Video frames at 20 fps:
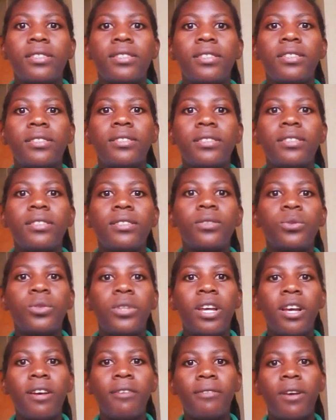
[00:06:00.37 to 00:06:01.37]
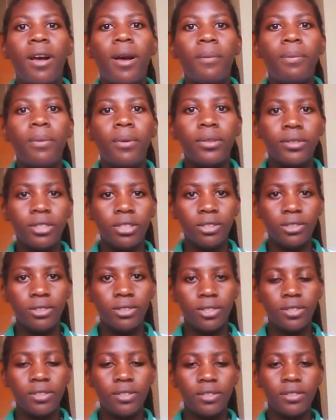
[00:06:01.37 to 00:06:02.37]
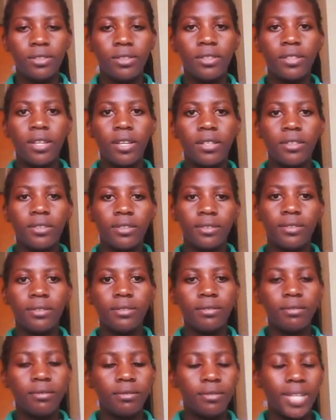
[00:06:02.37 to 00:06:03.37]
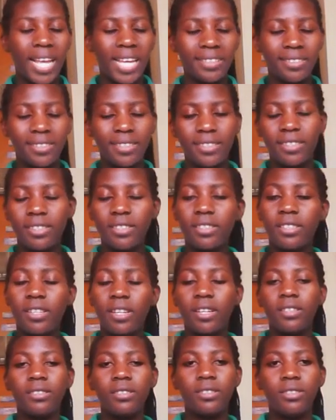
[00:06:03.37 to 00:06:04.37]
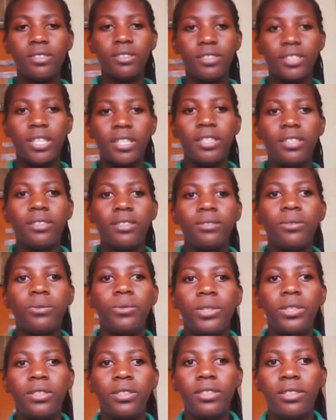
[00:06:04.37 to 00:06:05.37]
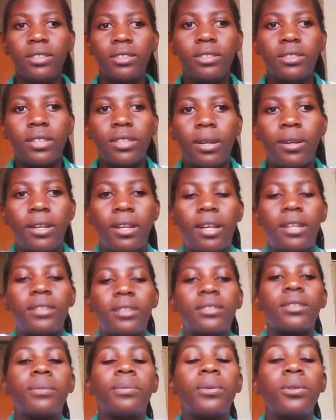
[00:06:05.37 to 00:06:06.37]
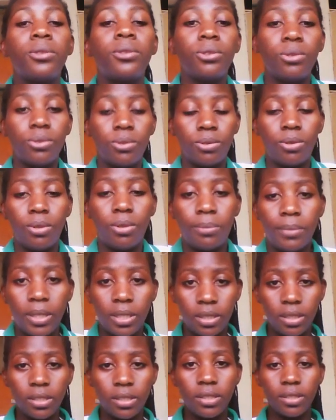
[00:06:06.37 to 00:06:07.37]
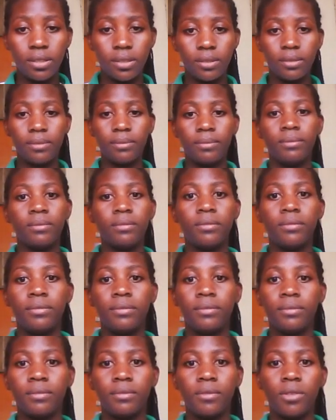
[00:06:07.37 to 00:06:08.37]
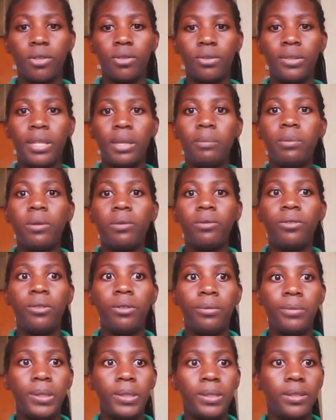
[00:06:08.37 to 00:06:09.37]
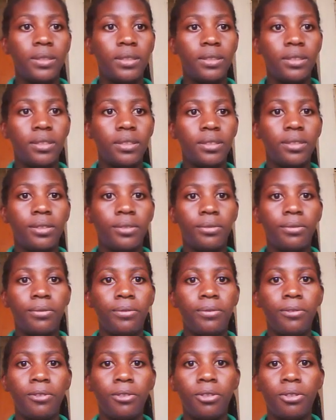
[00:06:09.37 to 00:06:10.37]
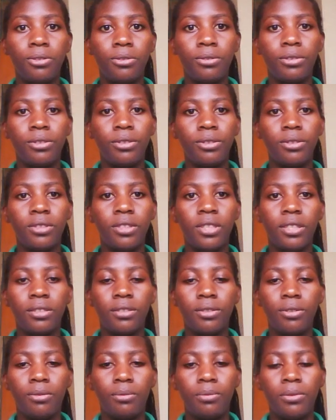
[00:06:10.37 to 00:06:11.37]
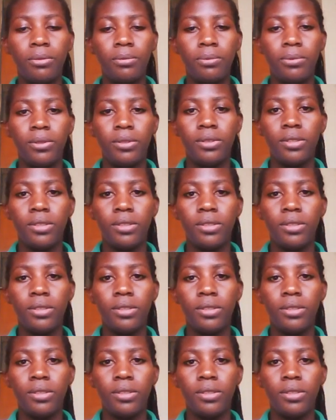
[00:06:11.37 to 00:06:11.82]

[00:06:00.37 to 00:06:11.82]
Since we have our positions, then as a teacher, usually we are supposed to comment on the performance of your students or pupils.